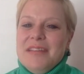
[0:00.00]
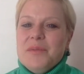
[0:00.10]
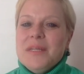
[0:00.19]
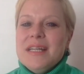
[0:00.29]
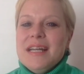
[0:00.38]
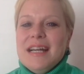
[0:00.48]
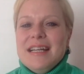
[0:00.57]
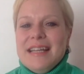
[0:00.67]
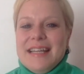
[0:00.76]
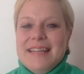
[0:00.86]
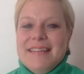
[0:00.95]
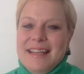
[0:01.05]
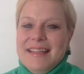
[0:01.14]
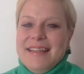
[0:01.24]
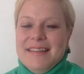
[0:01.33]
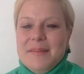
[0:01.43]
Ricard, I can
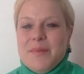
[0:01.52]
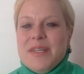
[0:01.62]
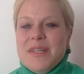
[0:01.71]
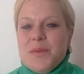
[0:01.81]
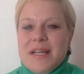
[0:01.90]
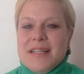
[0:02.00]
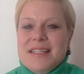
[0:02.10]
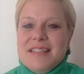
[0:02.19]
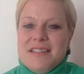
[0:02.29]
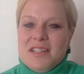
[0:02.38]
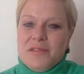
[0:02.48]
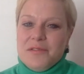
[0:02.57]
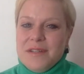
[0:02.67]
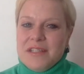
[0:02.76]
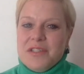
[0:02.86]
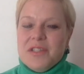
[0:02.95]
tell that Bitrise is a
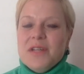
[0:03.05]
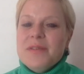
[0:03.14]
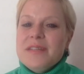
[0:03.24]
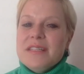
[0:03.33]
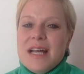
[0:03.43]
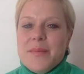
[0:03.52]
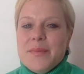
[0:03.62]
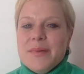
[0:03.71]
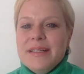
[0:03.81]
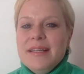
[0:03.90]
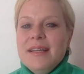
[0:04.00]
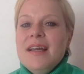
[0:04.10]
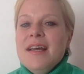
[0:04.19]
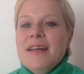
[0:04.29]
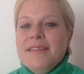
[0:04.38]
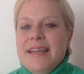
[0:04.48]
software as a service company.
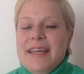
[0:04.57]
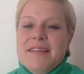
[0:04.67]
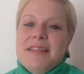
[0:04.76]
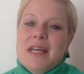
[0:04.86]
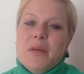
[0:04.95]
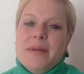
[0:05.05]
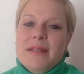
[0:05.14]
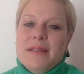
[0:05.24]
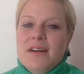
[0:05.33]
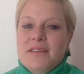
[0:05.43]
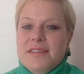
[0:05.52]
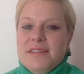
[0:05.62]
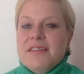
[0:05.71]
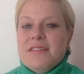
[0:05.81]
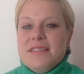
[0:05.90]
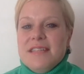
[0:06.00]
They deal with
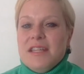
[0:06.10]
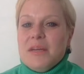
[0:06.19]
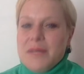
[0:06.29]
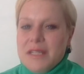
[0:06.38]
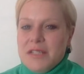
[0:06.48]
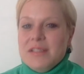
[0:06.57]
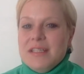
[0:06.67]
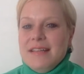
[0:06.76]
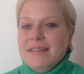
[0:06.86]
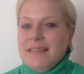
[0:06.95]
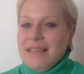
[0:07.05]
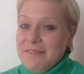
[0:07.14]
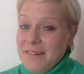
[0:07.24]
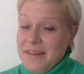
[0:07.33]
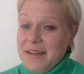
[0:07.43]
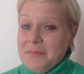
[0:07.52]
continuous integration and
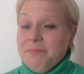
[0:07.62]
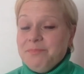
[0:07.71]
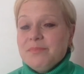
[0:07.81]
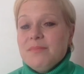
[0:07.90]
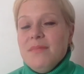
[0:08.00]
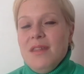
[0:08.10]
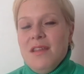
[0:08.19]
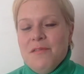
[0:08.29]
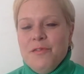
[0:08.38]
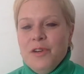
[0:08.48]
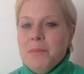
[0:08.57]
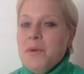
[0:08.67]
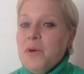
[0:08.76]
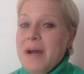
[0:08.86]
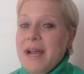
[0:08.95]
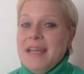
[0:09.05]
delivery for
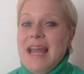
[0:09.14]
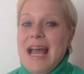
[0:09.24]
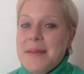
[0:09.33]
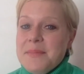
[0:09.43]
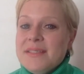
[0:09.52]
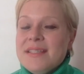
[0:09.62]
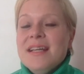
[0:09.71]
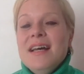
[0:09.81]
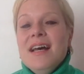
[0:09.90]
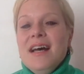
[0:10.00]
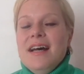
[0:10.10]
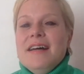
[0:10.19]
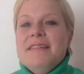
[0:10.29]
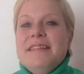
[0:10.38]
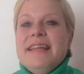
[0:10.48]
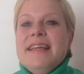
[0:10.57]
mobile apps.
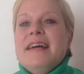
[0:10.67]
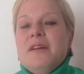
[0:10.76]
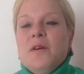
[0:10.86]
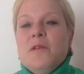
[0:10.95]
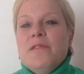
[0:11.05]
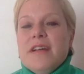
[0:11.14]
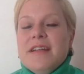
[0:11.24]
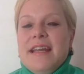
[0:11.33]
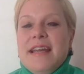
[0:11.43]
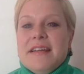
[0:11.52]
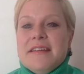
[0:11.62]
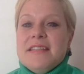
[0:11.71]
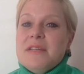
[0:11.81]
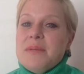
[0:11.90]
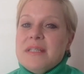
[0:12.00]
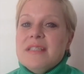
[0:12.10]
They are over their
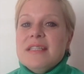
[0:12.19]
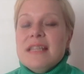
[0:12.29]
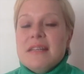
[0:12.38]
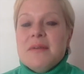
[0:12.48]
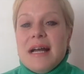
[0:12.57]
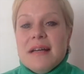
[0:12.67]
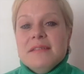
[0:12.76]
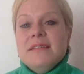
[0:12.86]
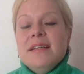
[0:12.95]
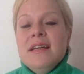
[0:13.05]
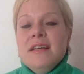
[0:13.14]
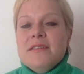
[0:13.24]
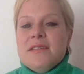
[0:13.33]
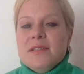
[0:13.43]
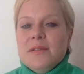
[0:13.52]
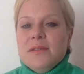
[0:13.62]
Series C round,
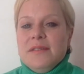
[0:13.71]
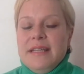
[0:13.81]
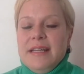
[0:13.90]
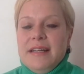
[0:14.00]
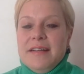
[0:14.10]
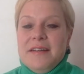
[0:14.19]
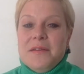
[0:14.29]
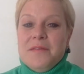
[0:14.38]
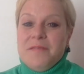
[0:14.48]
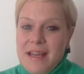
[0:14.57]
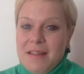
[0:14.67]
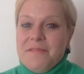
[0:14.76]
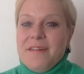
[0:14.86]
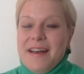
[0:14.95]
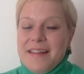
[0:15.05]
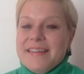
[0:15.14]
so they are a
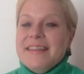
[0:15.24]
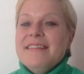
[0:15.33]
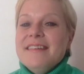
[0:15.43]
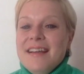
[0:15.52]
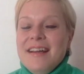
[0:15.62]
well-funded